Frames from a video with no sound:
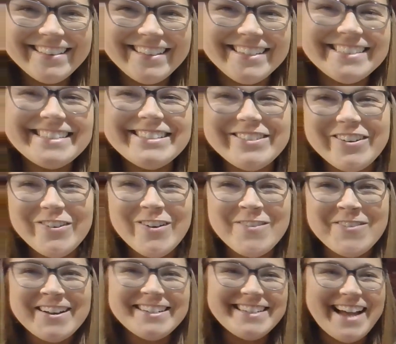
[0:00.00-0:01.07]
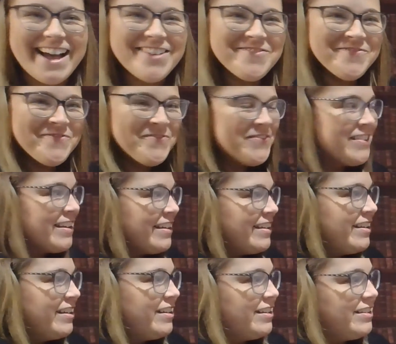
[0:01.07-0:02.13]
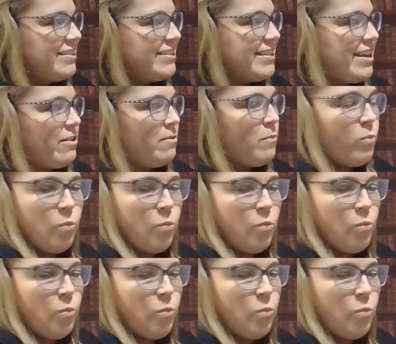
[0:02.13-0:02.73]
Let's do it one more time. Let's count.